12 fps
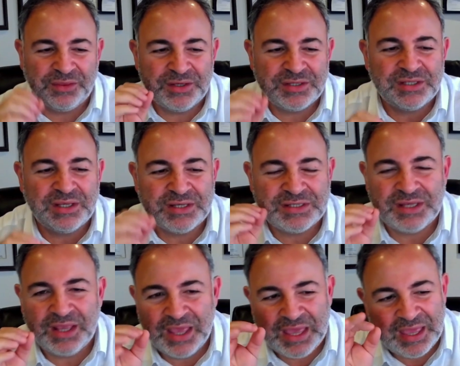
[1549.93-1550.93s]
This
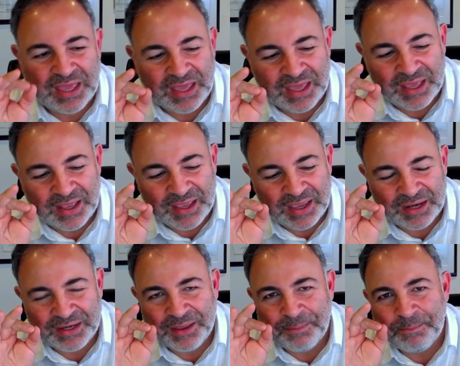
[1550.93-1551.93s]
is
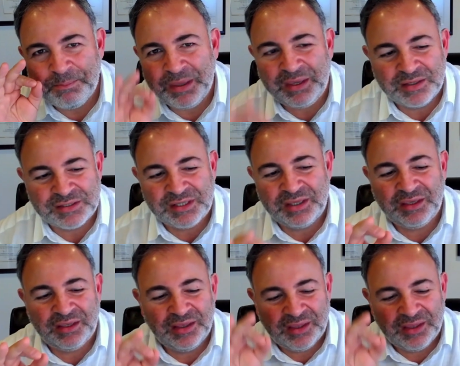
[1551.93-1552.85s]
an amazing,